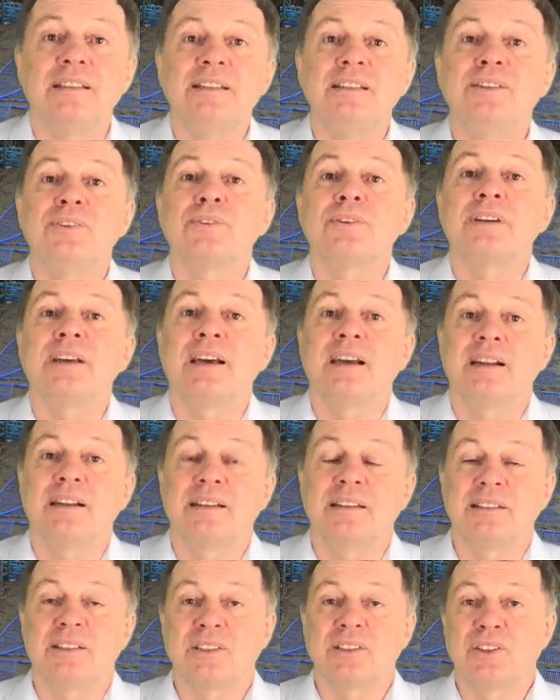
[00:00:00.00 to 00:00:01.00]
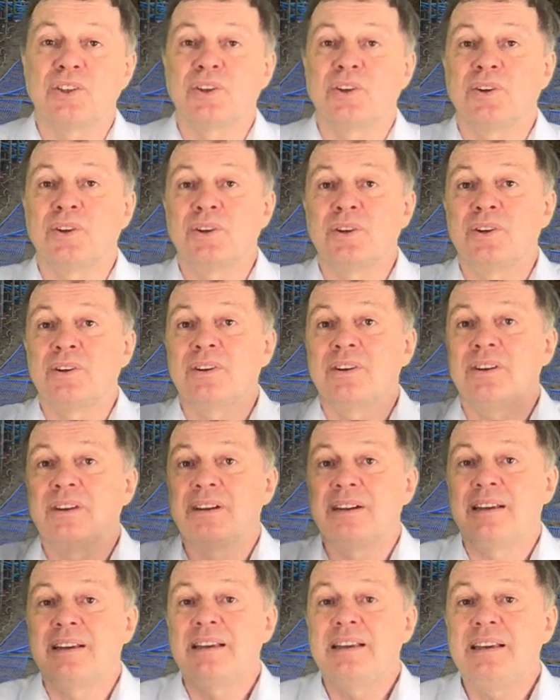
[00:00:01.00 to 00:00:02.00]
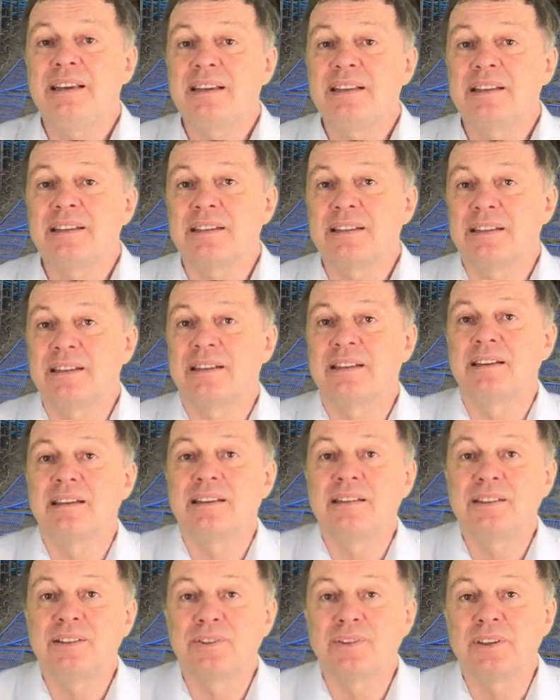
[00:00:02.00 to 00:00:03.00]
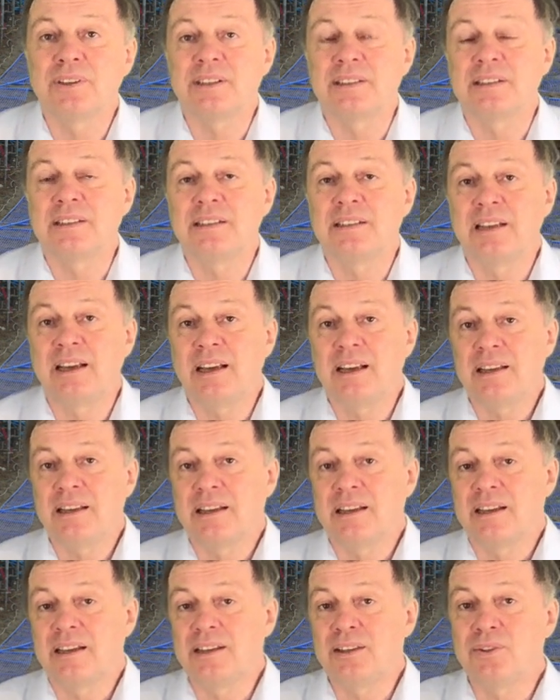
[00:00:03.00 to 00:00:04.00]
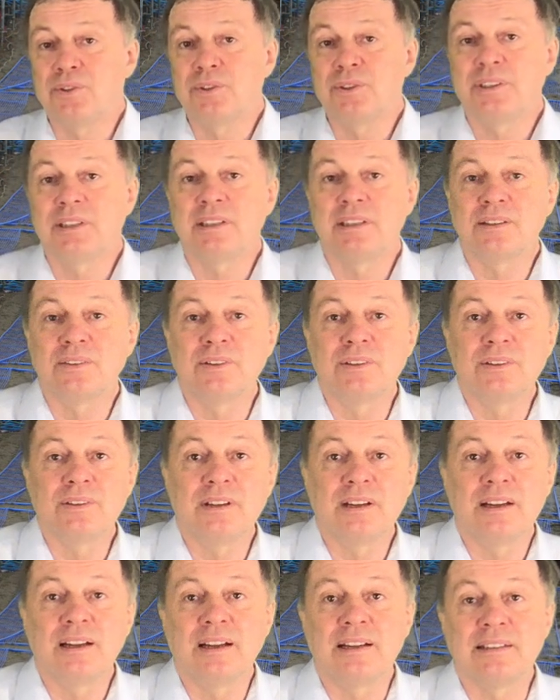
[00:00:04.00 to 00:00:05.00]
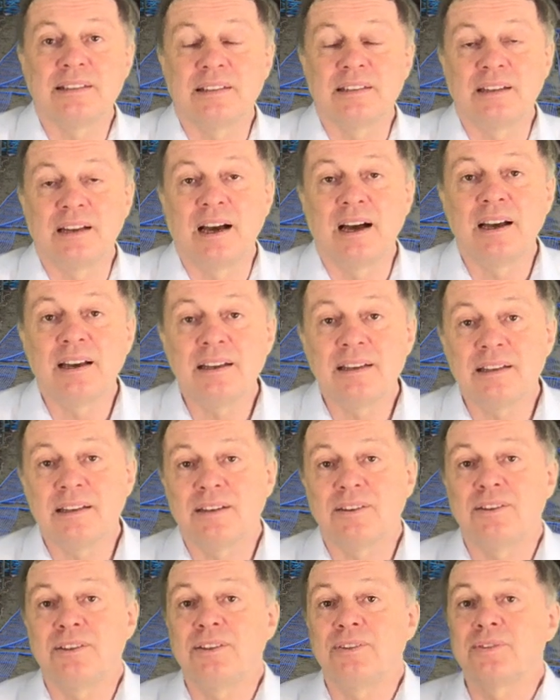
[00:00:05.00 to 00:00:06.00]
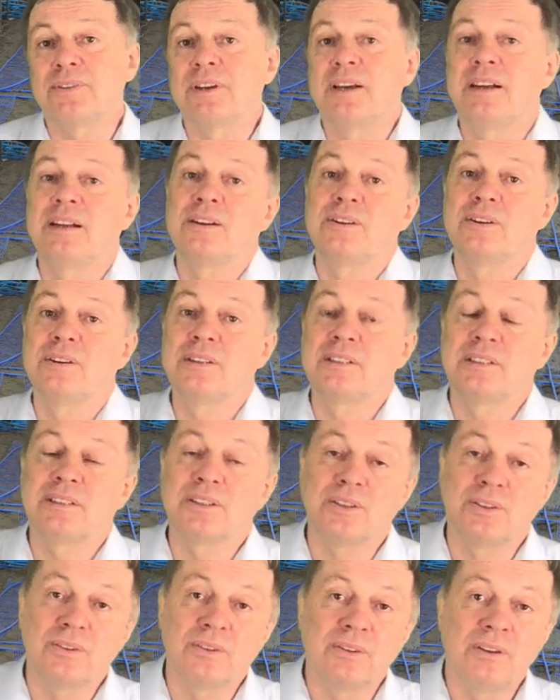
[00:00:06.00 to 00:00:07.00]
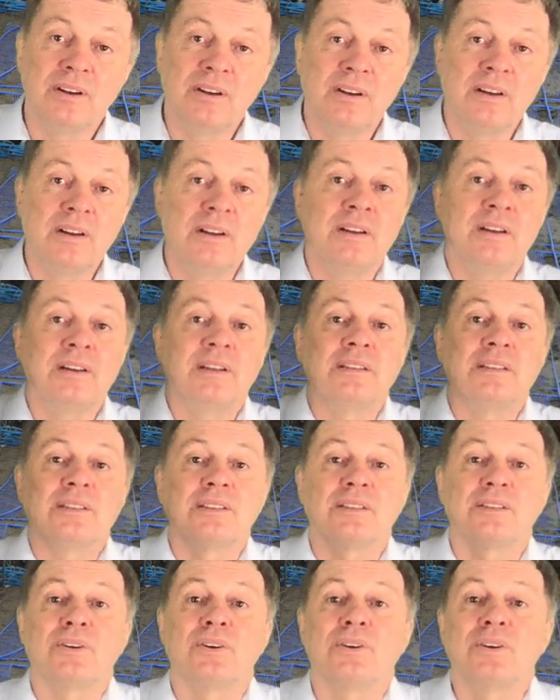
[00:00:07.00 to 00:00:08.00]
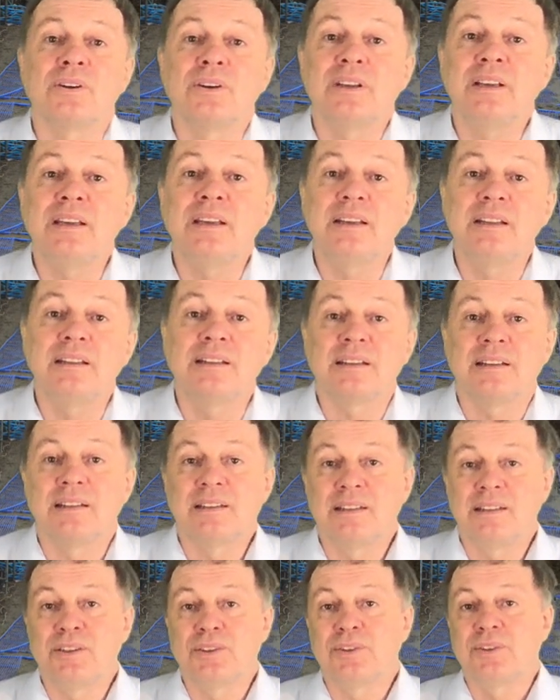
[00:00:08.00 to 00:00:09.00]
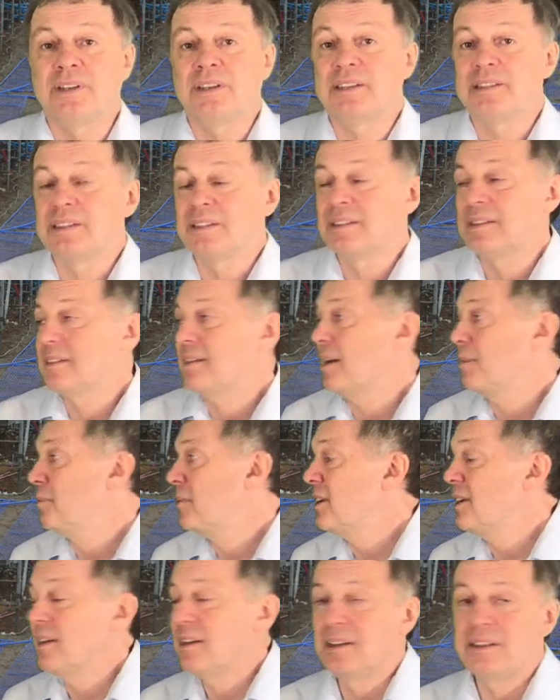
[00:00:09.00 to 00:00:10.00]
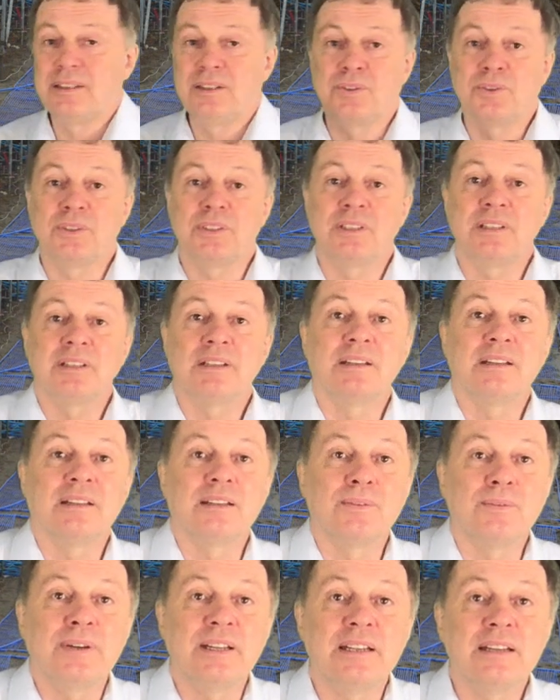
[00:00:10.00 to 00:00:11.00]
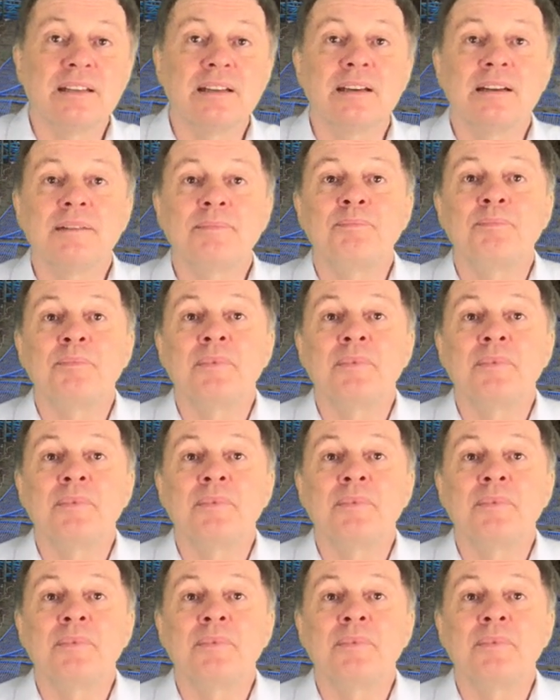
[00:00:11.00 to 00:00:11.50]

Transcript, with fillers: you can store heat during the day and use it or at the night, or you can also store heat during the summer and use it in the winter.